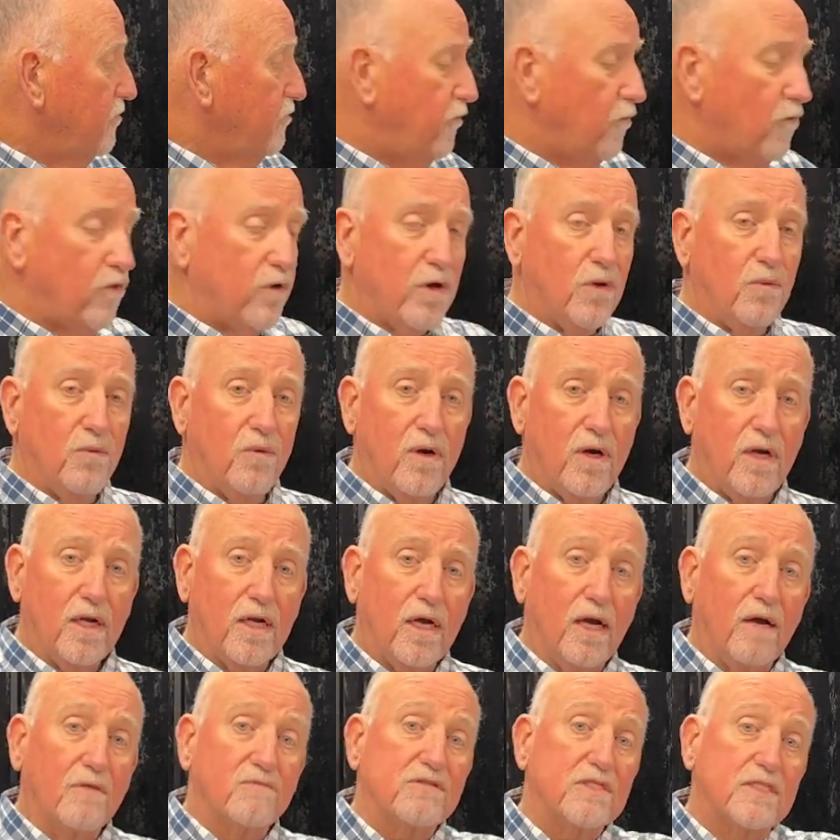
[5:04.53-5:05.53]
41
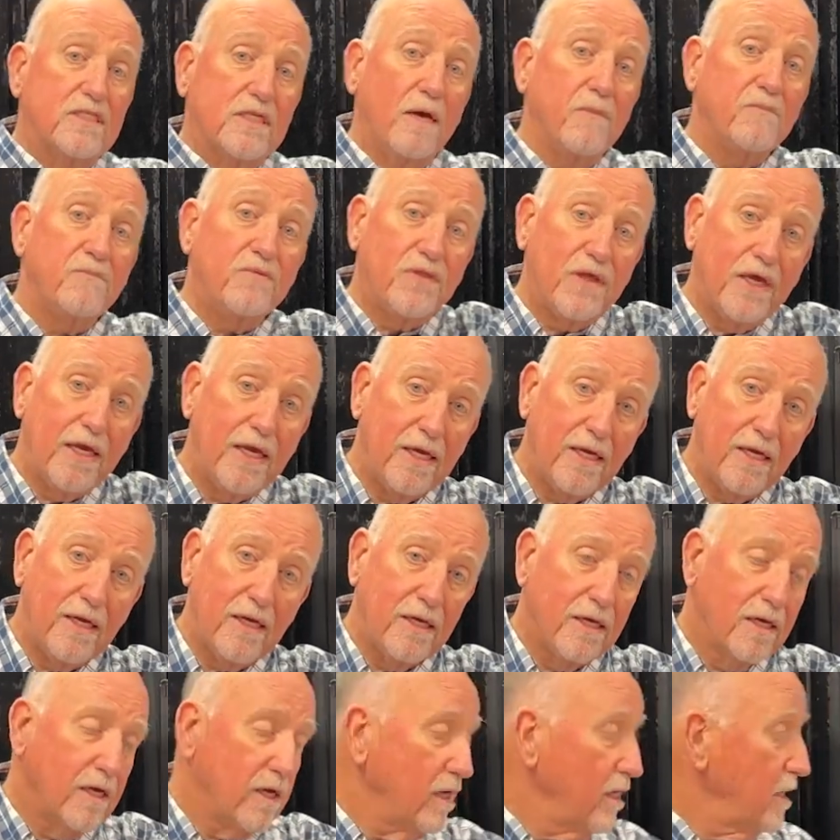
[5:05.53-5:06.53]
of something,
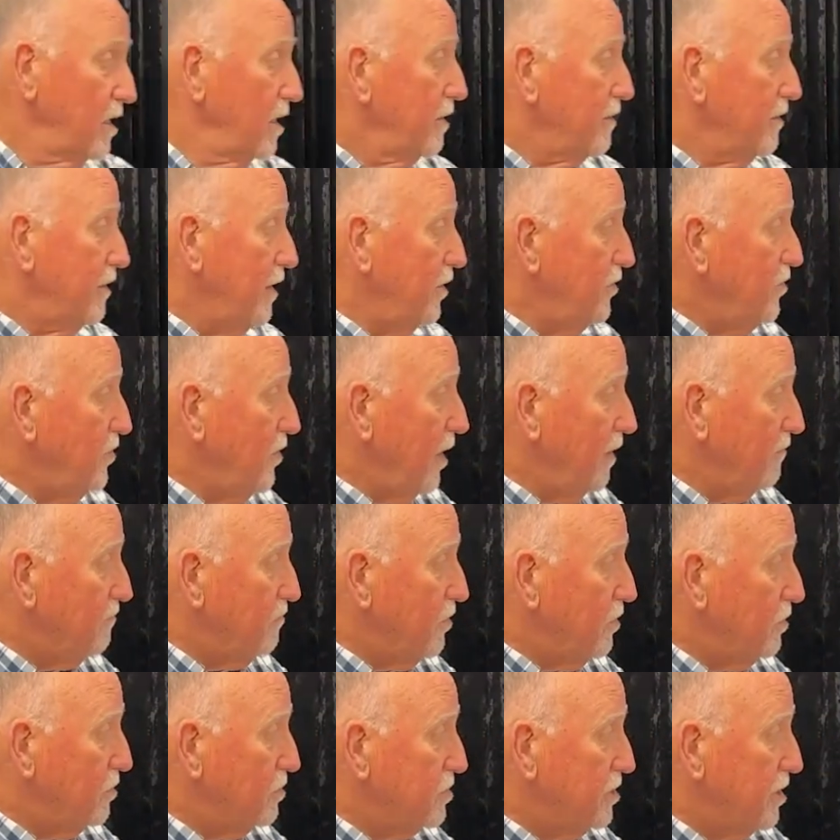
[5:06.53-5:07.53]
then you have to
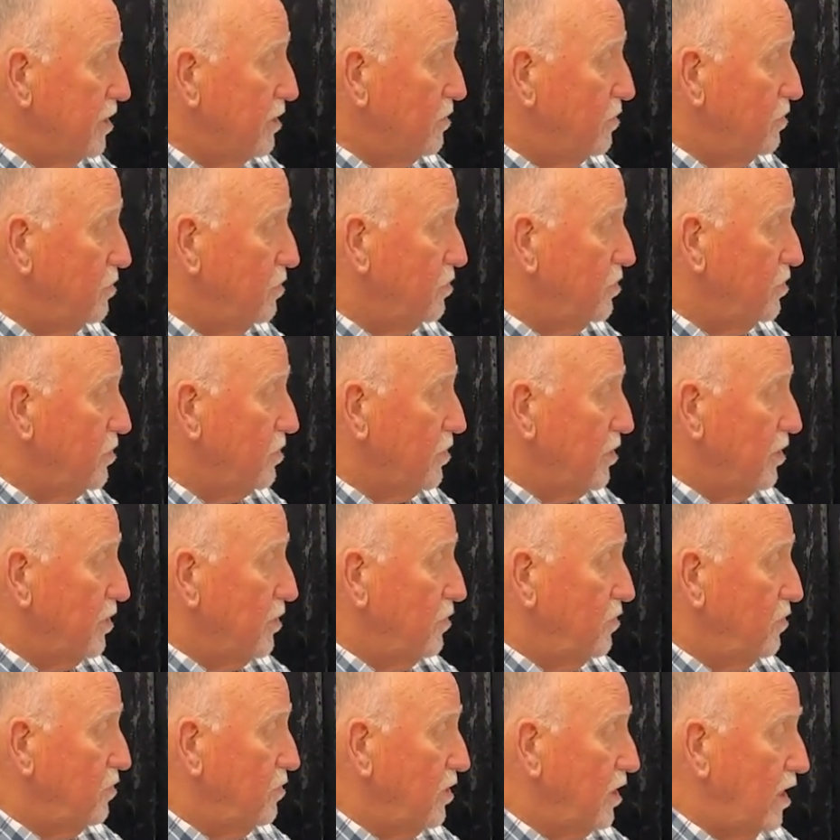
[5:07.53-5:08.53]
use the un or the
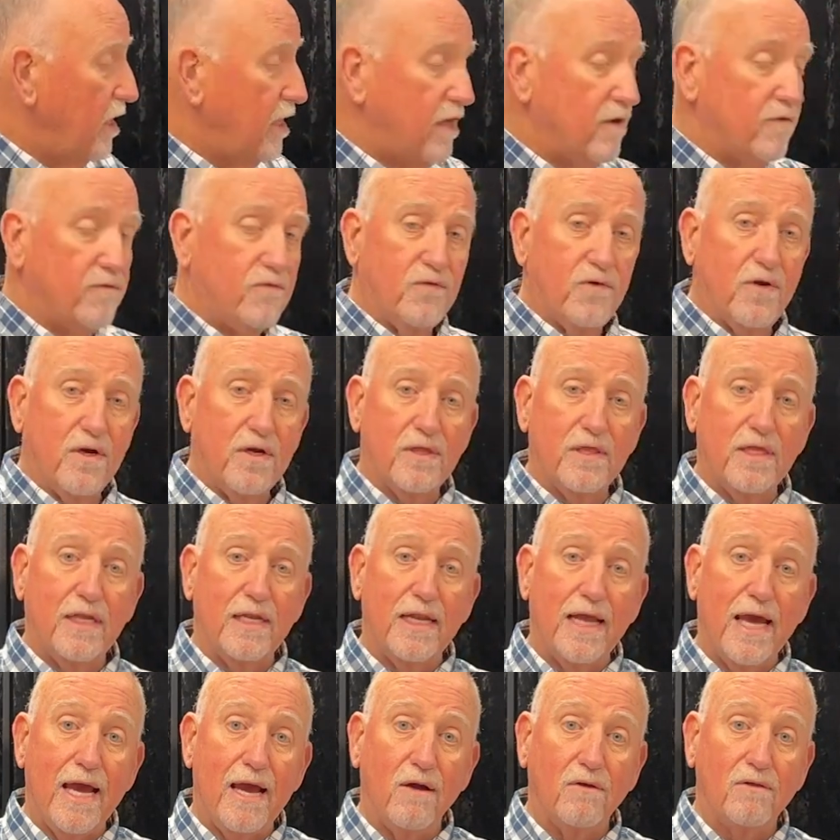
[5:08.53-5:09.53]
una in front of the
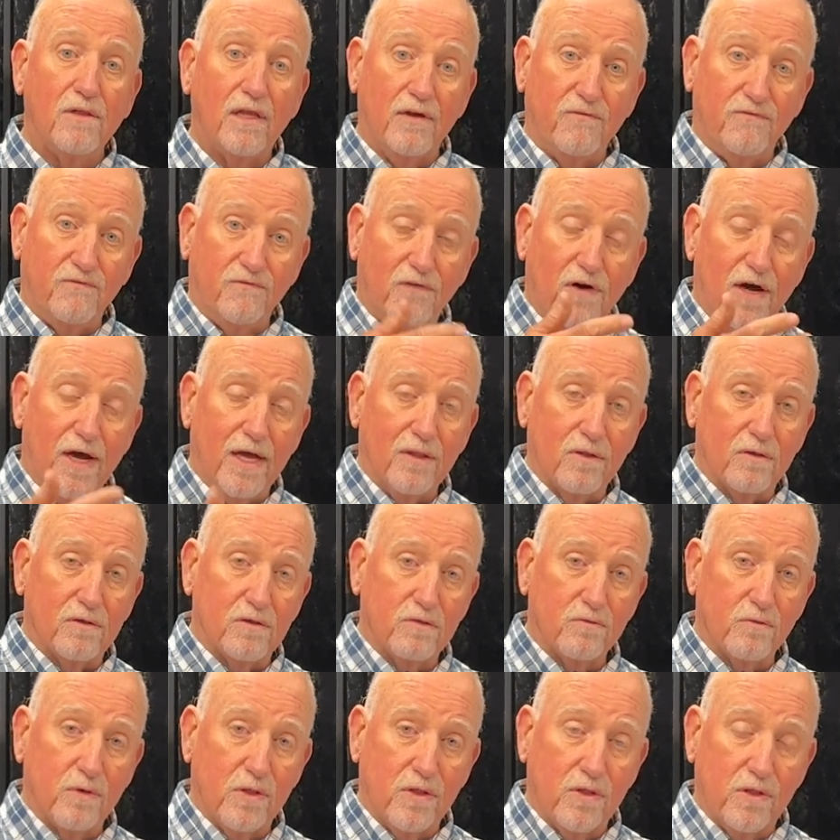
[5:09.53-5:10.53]
noun that follows.
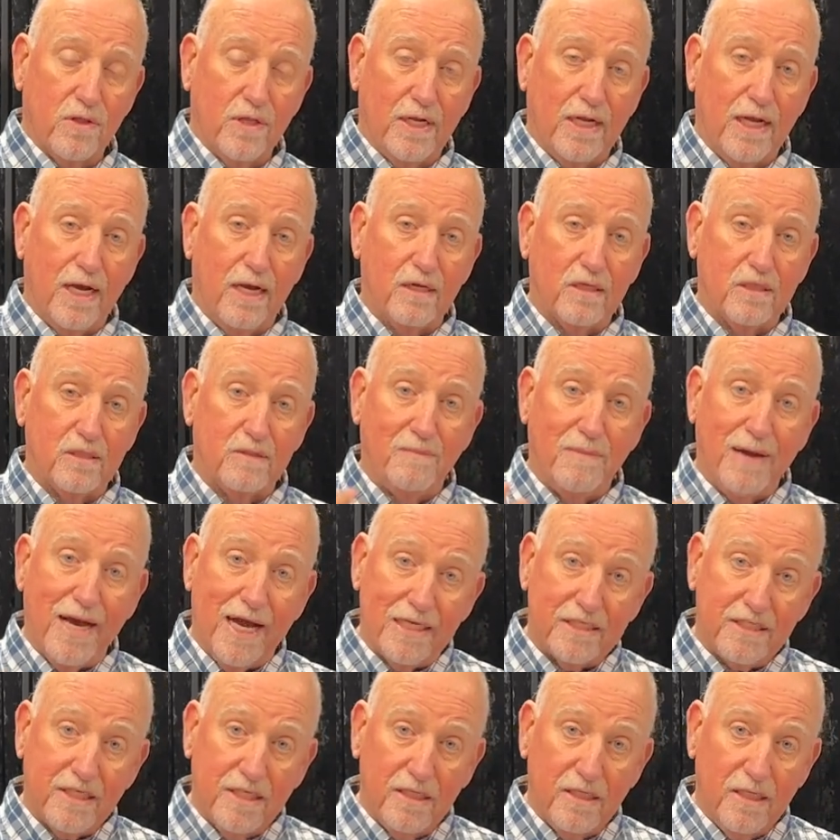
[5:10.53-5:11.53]
Whether the noun is
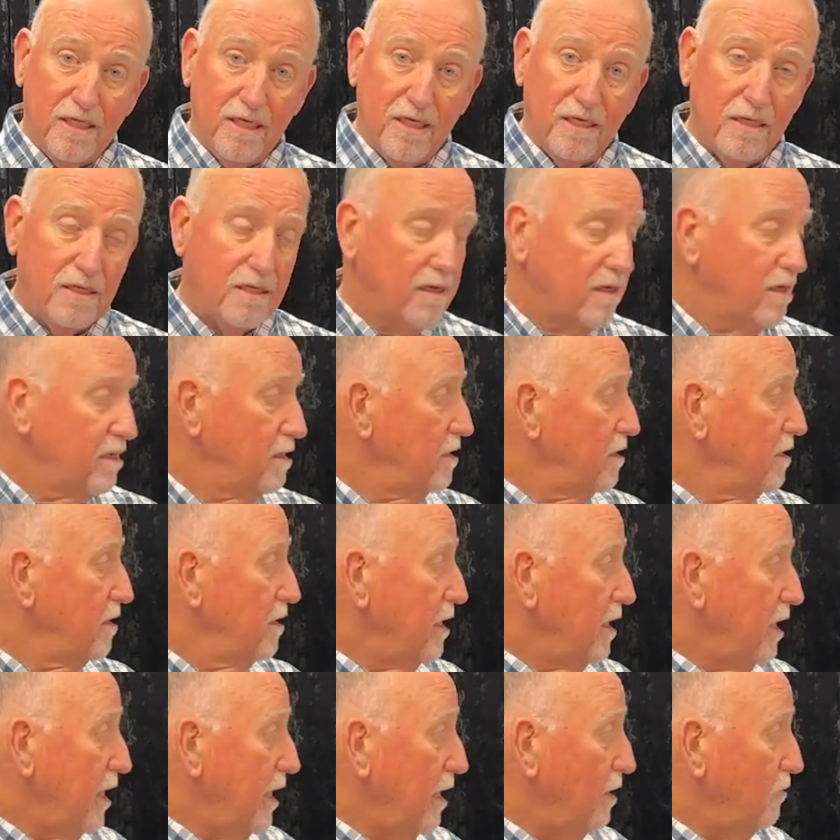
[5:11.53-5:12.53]
masculine,
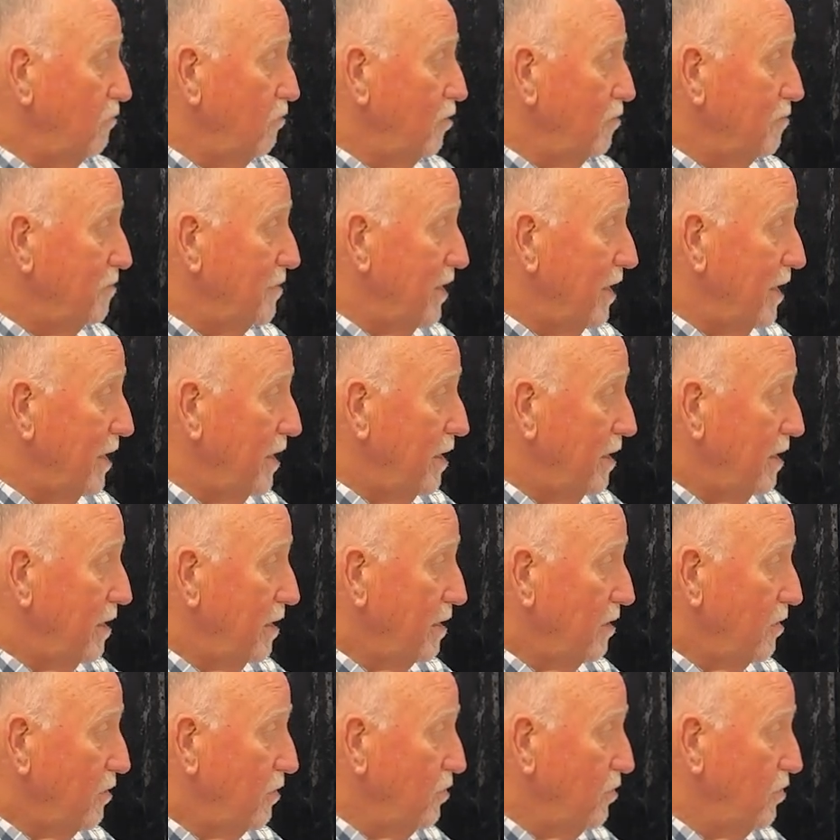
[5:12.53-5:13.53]
it will be
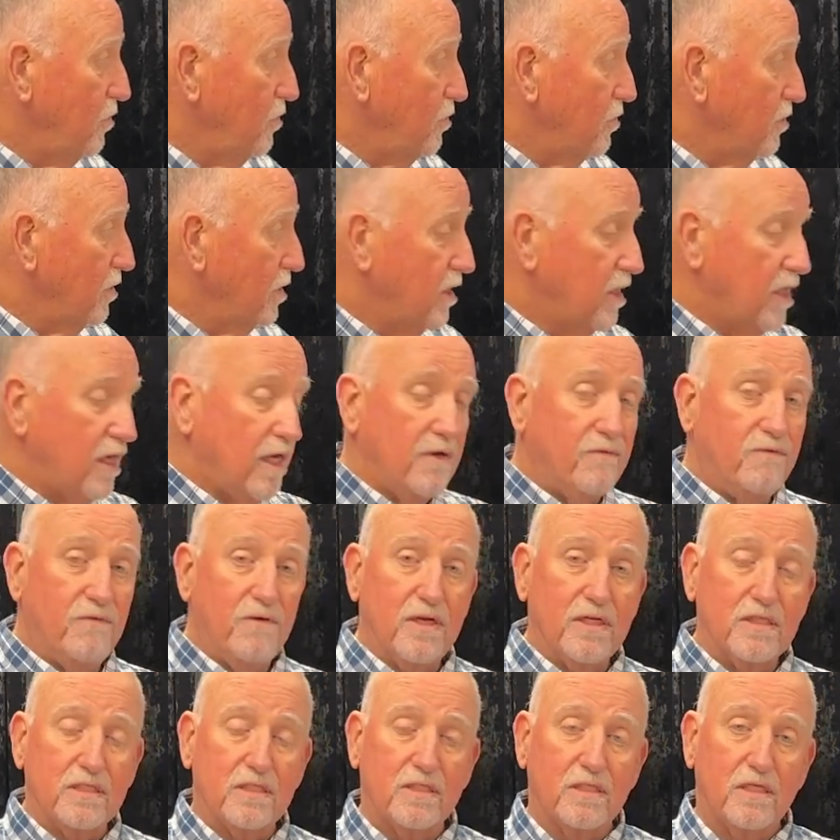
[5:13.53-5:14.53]
un. If
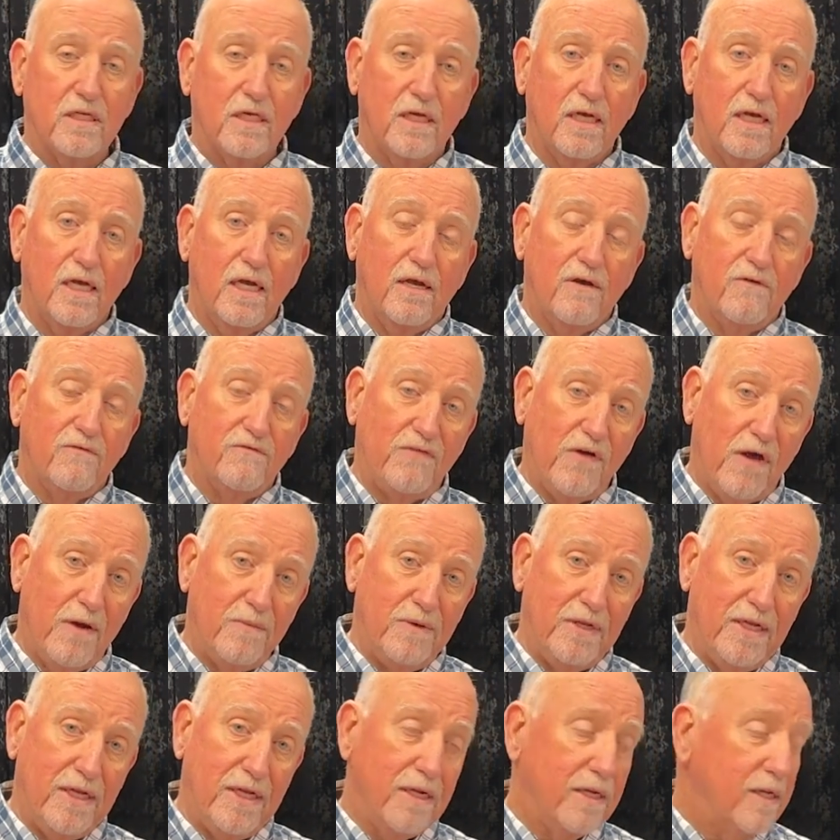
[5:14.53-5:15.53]
it's
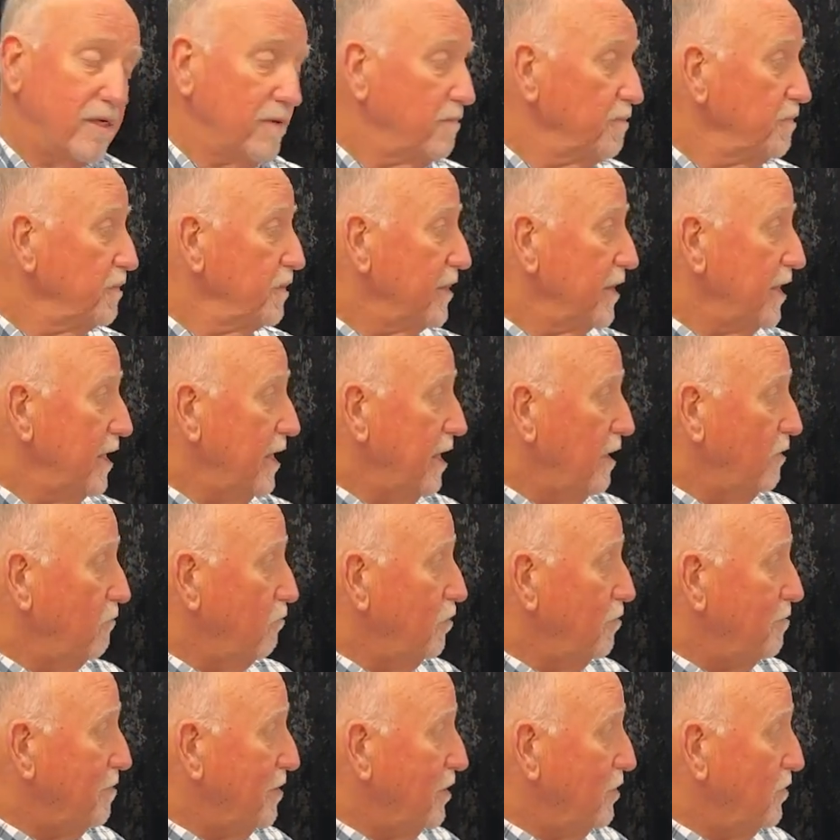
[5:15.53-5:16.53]
feminine, it
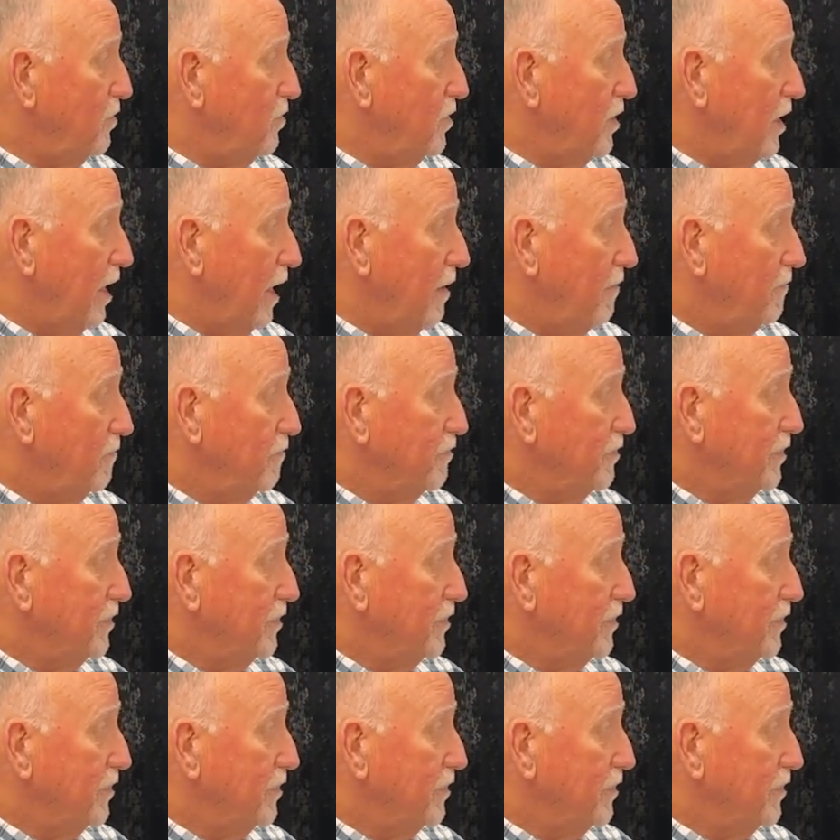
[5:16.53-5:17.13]
will be una.